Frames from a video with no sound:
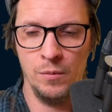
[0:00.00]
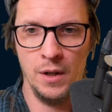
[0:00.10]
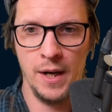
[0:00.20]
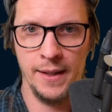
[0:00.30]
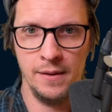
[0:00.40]

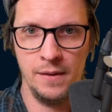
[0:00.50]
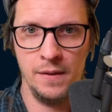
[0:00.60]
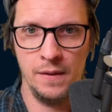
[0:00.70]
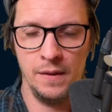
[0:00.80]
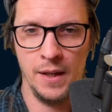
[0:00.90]
We're at
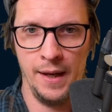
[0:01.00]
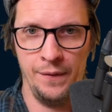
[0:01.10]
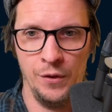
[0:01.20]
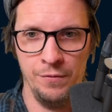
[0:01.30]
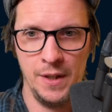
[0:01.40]
the
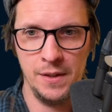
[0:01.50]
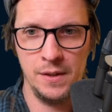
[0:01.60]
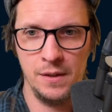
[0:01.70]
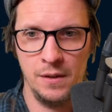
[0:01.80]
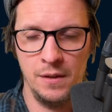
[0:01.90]
end of
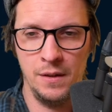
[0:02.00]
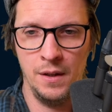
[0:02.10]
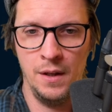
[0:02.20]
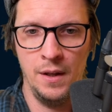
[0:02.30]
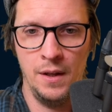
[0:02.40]
this.
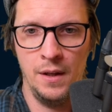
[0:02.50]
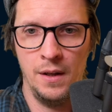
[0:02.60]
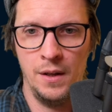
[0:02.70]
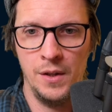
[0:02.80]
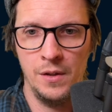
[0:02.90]

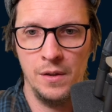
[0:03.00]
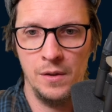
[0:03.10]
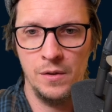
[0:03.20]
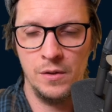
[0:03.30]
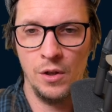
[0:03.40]

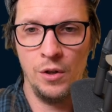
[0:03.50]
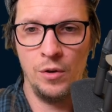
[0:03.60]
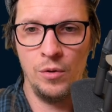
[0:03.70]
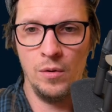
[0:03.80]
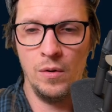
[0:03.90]

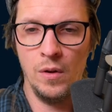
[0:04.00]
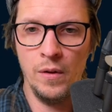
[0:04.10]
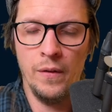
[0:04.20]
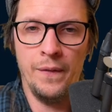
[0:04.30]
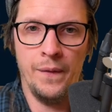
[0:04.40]
So
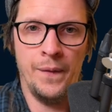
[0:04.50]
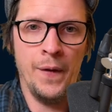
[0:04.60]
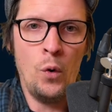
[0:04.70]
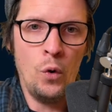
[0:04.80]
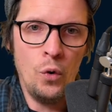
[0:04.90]

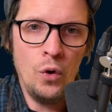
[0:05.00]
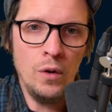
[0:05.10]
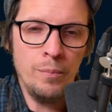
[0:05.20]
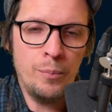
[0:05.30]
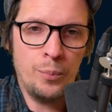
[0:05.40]
the
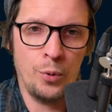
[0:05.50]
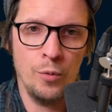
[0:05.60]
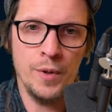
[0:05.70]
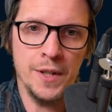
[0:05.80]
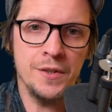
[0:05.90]
whole
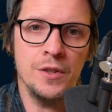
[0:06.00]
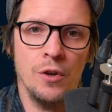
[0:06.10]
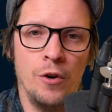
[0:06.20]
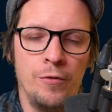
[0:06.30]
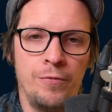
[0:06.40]
promise
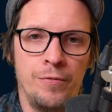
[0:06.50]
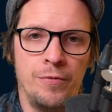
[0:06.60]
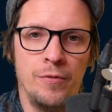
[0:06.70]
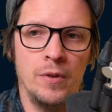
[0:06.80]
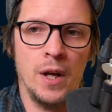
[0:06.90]
of
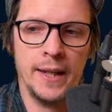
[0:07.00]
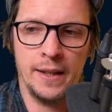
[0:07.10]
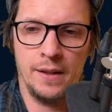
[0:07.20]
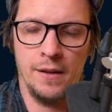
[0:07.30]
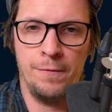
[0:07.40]
like
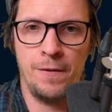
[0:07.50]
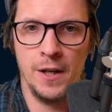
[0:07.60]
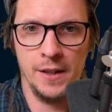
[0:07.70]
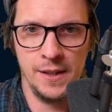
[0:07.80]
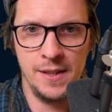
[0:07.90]
a
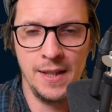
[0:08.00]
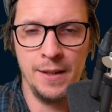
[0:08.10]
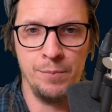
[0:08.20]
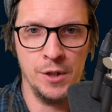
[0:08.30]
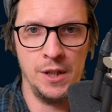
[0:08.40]
finite
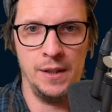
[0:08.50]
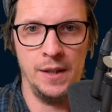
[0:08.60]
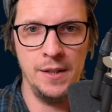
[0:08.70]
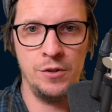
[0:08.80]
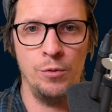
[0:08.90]
state
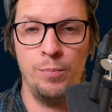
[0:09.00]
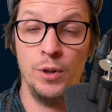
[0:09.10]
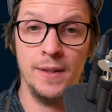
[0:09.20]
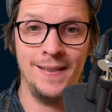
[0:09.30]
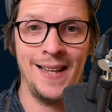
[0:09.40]
machine is to
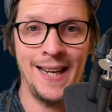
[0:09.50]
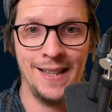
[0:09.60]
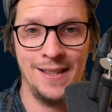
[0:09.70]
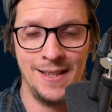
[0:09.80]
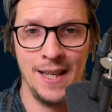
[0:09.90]

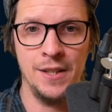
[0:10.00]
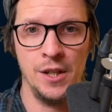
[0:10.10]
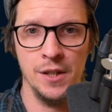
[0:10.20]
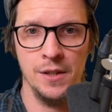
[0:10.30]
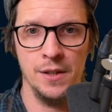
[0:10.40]
protect state
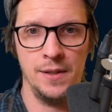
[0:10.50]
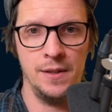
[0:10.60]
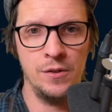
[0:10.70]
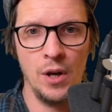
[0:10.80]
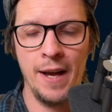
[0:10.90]
changes,
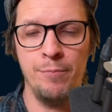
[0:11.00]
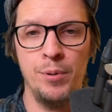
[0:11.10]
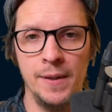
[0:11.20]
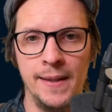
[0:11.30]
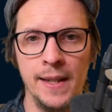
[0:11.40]
is to
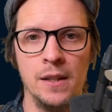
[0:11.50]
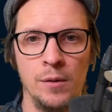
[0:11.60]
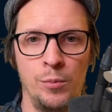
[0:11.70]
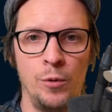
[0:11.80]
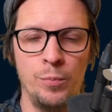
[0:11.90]
have
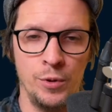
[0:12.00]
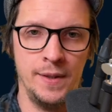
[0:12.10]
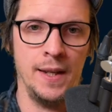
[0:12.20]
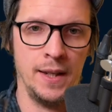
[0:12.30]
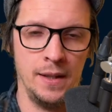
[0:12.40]
predictable,
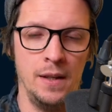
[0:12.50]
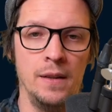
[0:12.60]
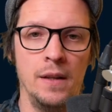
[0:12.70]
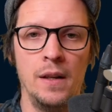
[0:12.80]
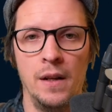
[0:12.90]

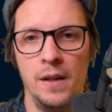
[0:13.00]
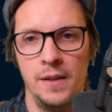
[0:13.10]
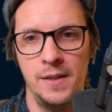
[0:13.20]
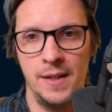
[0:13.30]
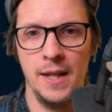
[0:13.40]
protected
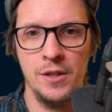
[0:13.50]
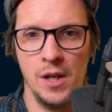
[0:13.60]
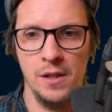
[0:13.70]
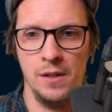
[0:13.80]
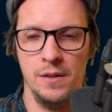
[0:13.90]
state
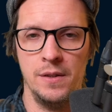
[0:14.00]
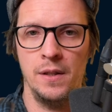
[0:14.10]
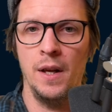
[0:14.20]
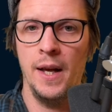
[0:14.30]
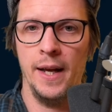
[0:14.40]

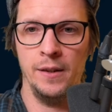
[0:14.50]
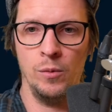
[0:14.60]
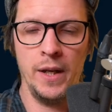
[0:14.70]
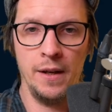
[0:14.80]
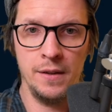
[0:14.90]
changes. And
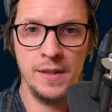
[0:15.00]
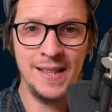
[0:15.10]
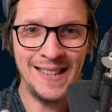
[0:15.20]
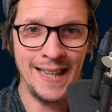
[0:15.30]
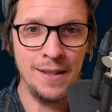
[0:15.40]
the way a
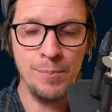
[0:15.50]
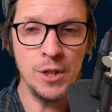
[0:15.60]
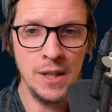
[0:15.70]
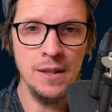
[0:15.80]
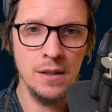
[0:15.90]
state
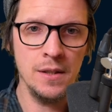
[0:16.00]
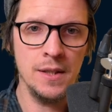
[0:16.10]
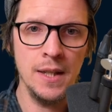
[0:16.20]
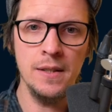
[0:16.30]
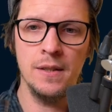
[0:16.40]
machine
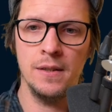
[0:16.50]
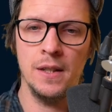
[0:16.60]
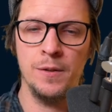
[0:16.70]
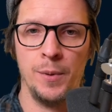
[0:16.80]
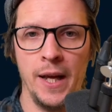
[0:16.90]
does this
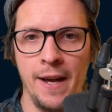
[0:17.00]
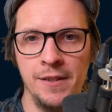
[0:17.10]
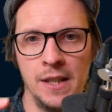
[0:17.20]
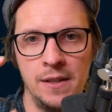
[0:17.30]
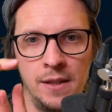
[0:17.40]
is by
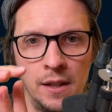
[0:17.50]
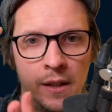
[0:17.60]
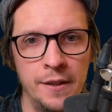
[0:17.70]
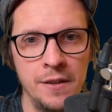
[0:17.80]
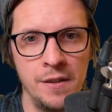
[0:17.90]
having this
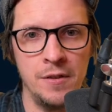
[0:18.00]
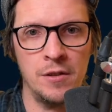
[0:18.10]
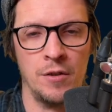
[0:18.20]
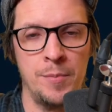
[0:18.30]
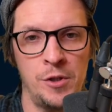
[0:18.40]
declarative
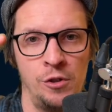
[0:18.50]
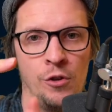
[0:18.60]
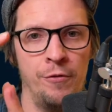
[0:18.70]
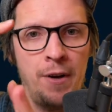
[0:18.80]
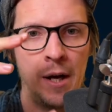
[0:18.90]

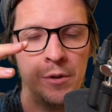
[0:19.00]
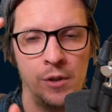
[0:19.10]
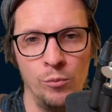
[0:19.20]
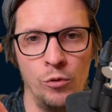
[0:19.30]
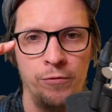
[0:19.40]
description of how you
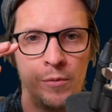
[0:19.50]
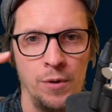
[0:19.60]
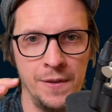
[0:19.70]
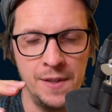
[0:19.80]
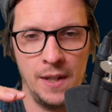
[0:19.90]
can move
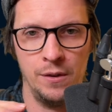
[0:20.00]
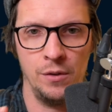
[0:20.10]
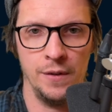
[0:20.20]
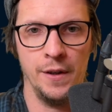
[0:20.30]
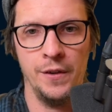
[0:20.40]
from one state
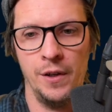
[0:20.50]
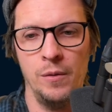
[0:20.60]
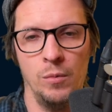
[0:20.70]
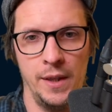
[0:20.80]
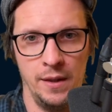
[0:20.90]
to
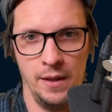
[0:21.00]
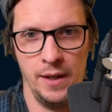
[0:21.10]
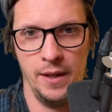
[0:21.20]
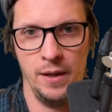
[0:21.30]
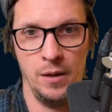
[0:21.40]
another with
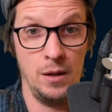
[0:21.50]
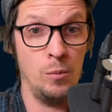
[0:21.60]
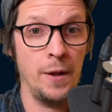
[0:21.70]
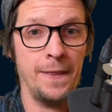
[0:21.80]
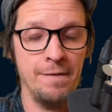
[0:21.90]
uh,
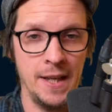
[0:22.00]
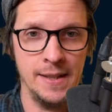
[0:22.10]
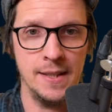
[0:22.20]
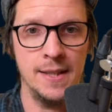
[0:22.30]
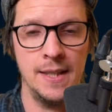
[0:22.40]
what
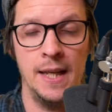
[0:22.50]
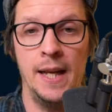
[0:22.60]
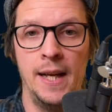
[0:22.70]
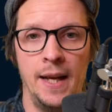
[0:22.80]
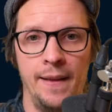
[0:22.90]
events.
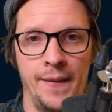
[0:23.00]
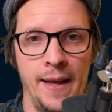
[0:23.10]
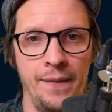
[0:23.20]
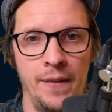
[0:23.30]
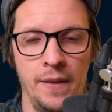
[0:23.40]
And
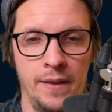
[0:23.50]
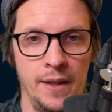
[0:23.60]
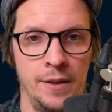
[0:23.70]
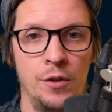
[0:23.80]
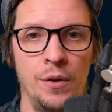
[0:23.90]
then
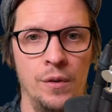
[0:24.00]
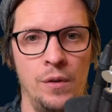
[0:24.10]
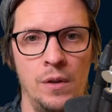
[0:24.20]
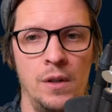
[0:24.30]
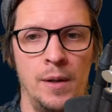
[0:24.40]
the
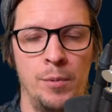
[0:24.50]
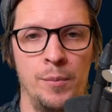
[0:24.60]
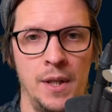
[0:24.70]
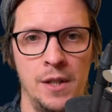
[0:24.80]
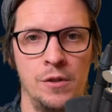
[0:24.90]
internal
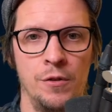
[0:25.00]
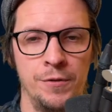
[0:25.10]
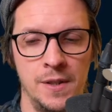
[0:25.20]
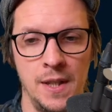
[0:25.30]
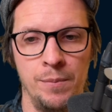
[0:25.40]
implementation
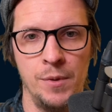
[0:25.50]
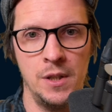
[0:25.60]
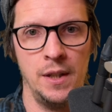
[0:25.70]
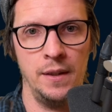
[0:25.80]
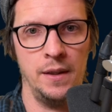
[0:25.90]
of the state
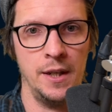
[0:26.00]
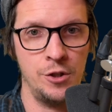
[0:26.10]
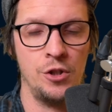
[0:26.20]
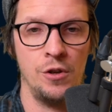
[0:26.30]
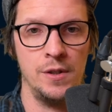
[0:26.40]
machine
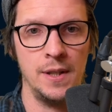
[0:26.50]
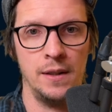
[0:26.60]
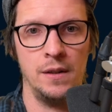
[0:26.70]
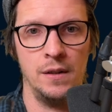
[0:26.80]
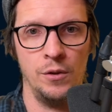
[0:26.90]
ensures
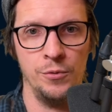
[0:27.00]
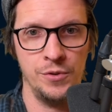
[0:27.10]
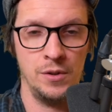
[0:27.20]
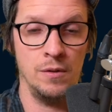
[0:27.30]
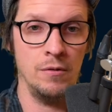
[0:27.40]
that
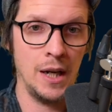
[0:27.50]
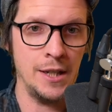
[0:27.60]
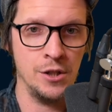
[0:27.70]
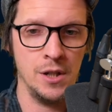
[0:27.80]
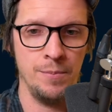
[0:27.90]
those
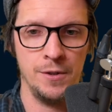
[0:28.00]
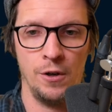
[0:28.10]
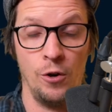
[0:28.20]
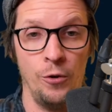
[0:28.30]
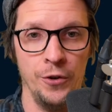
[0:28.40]
relationships
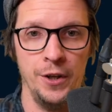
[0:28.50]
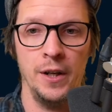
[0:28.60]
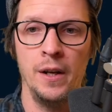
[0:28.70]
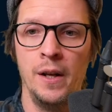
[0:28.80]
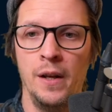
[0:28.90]
are
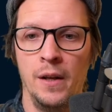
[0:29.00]
honored.